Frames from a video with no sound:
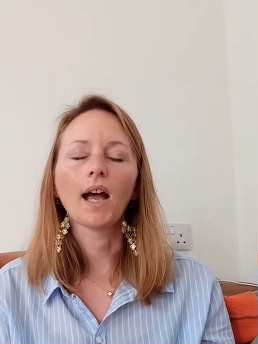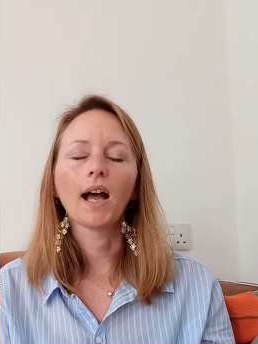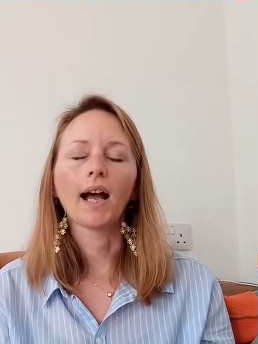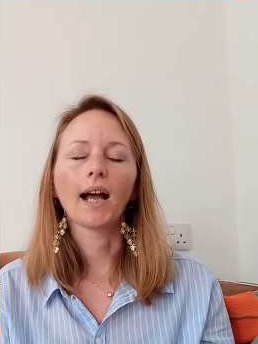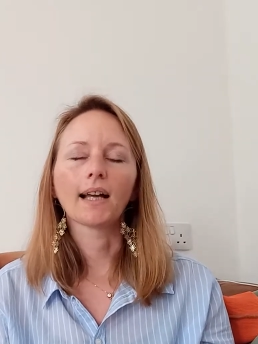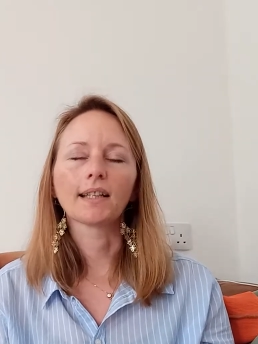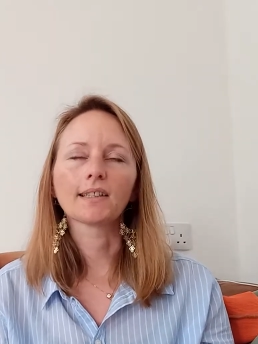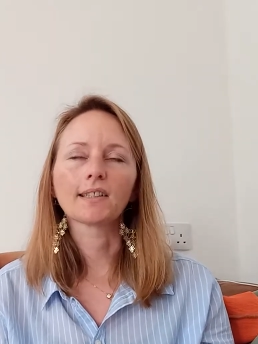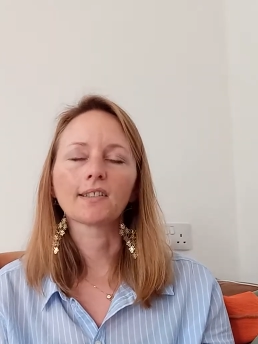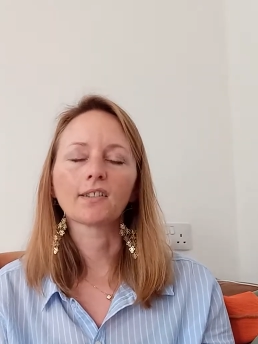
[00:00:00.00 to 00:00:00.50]

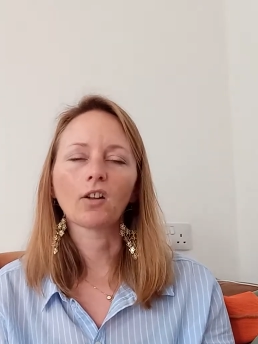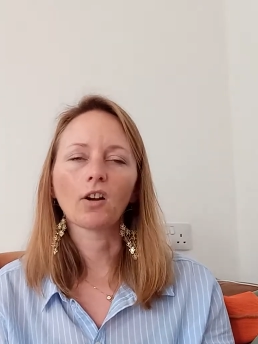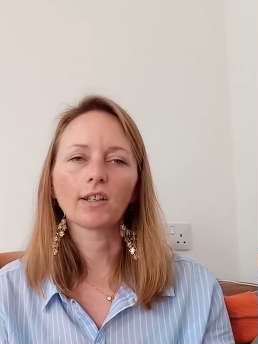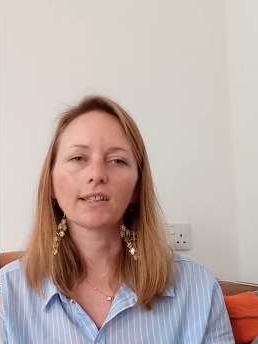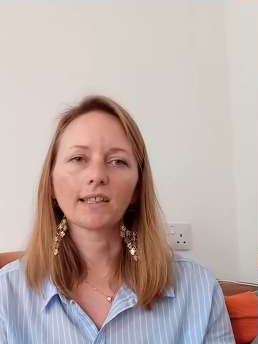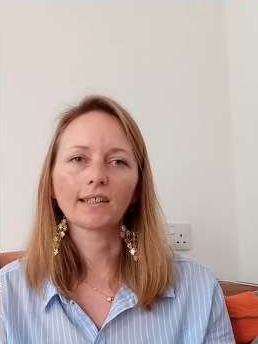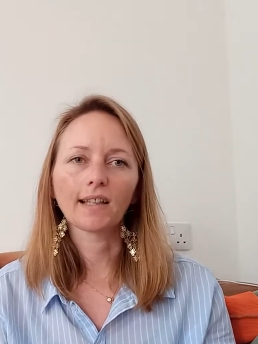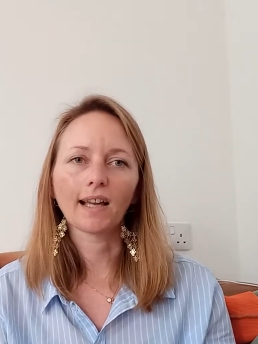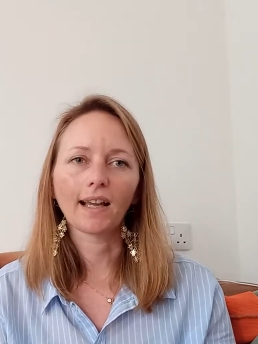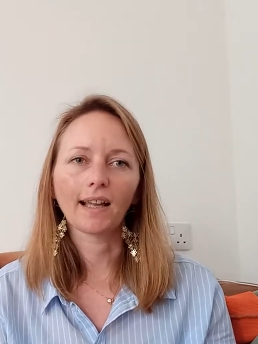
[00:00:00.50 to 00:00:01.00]
and
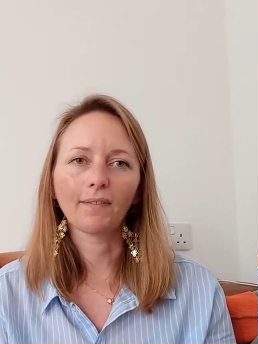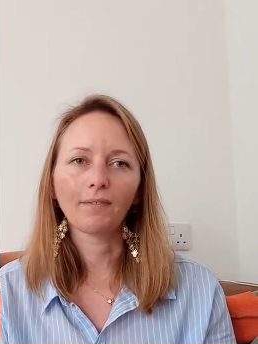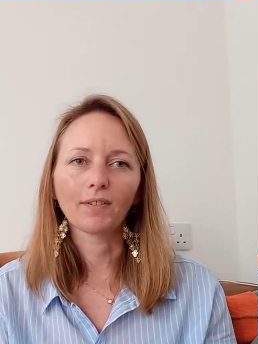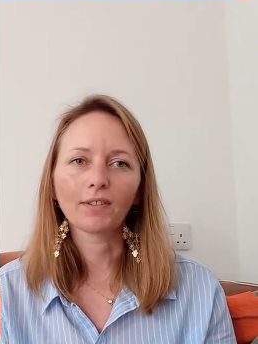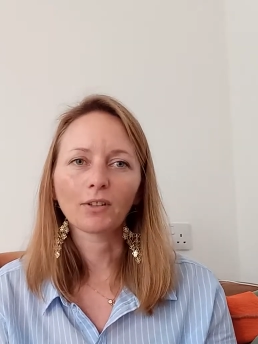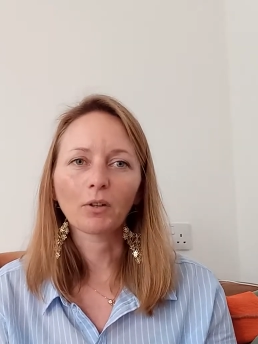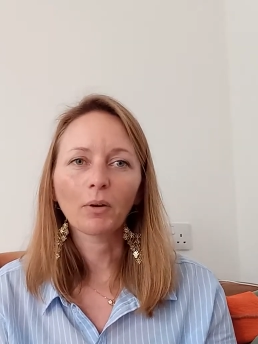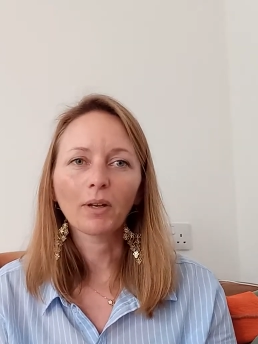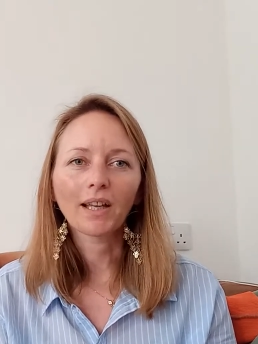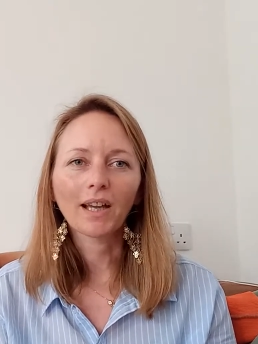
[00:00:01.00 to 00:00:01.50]
decided that if it's
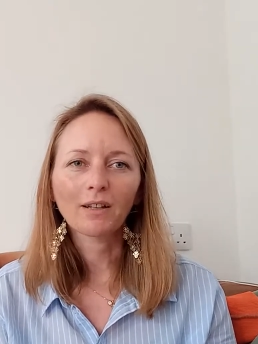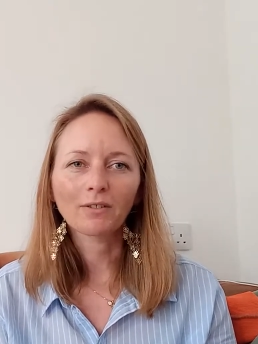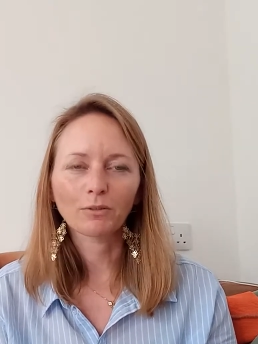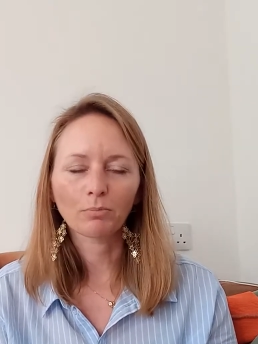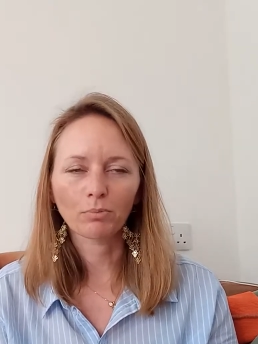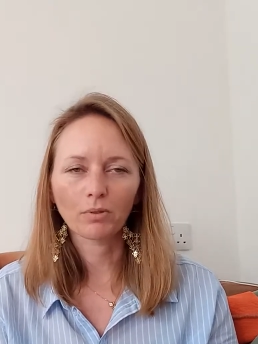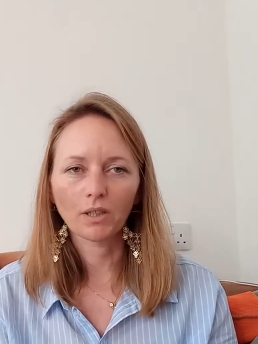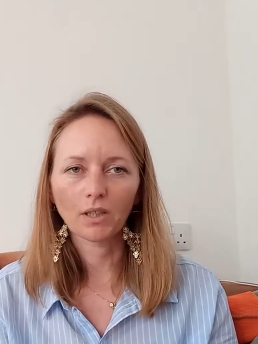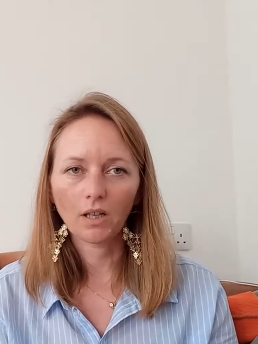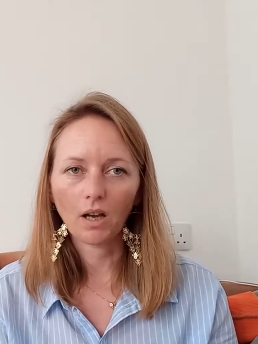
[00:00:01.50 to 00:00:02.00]
going out of
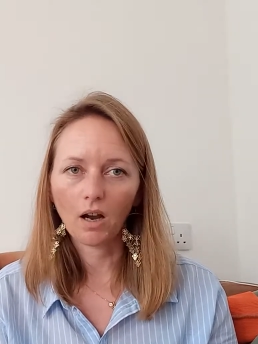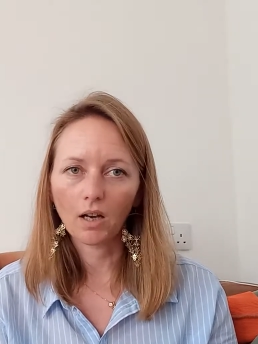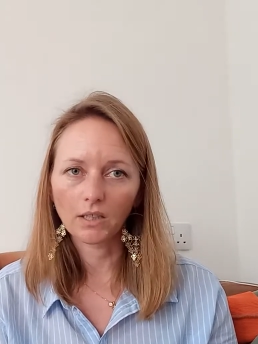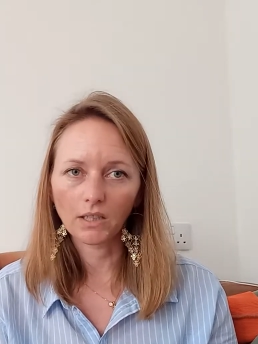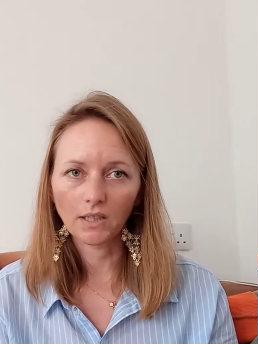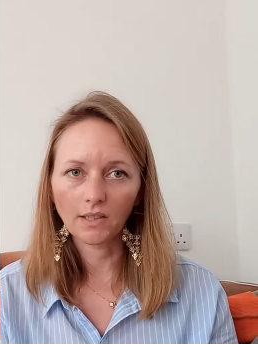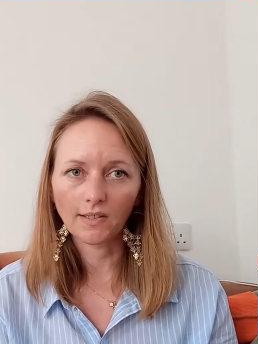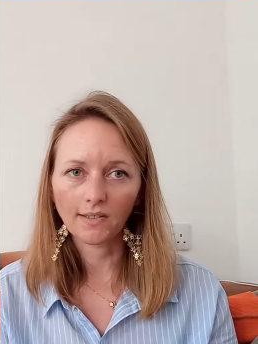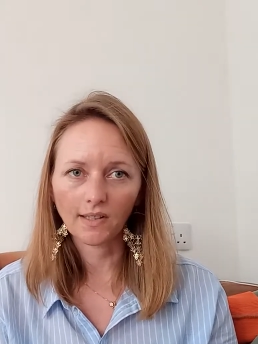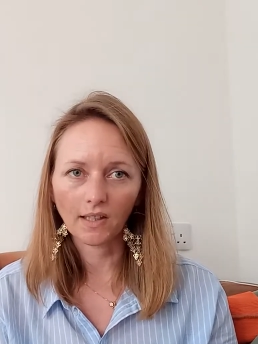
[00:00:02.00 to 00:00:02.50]
print, I
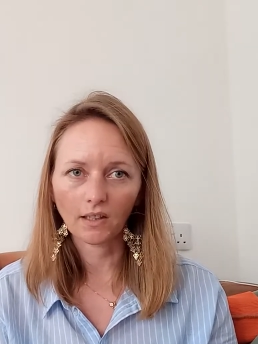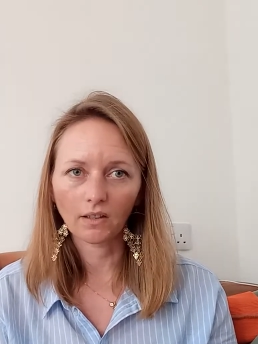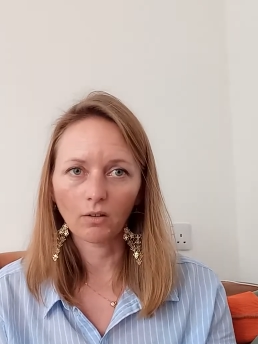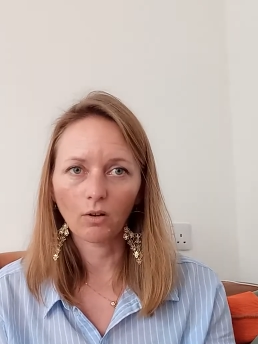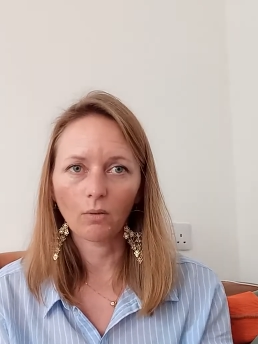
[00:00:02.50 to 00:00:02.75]
need a second